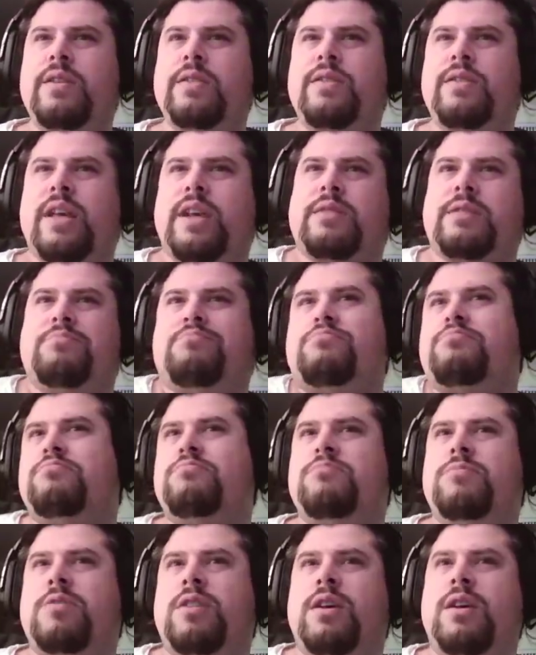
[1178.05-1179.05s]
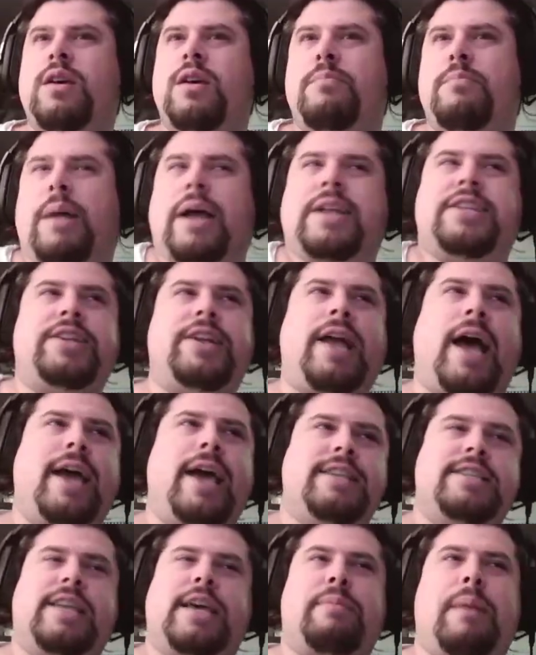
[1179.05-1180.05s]
Then my Janai
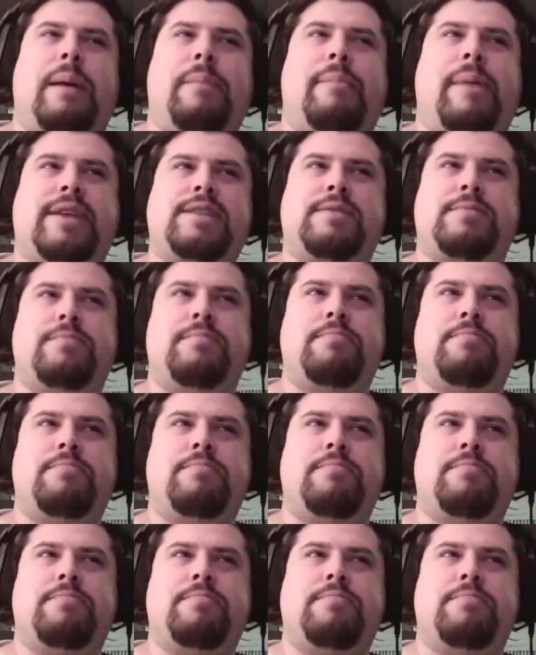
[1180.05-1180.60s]
is like my best